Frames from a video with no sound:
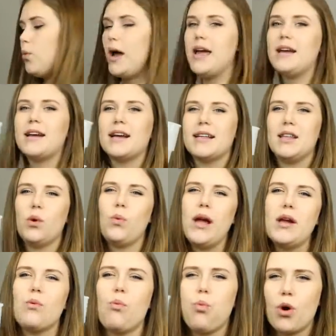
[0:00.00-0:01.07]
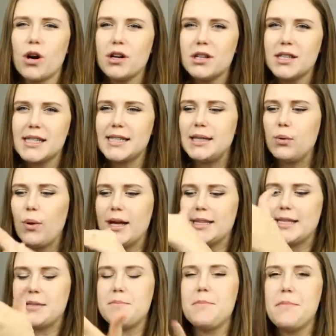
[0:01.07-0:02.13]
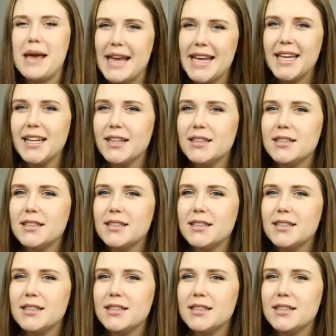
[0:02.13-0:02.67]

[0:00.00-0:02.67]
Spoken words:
way it works, the way it's made,